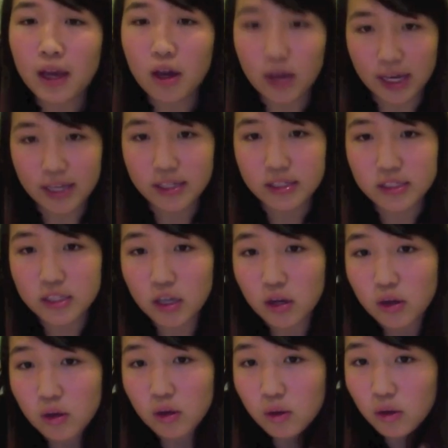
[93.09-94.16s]
Okay,
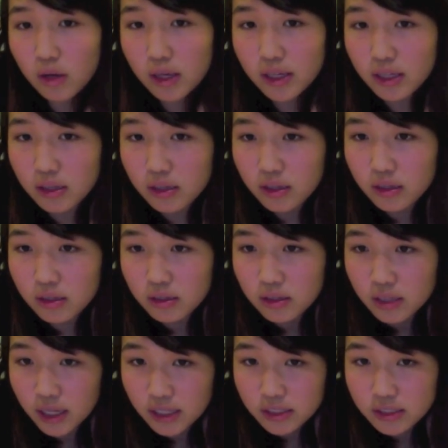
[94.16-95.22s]
so
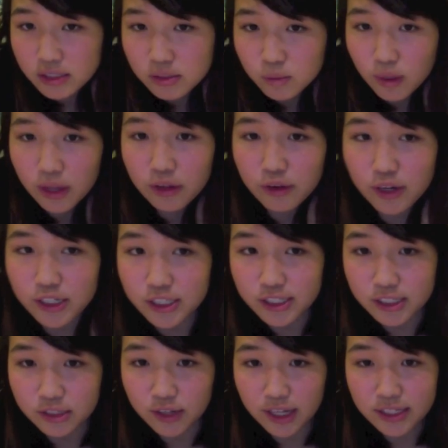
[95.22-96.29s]
yes, what other
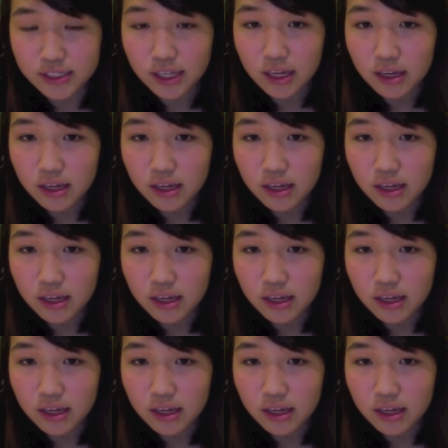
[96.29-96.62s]
questions did you ask?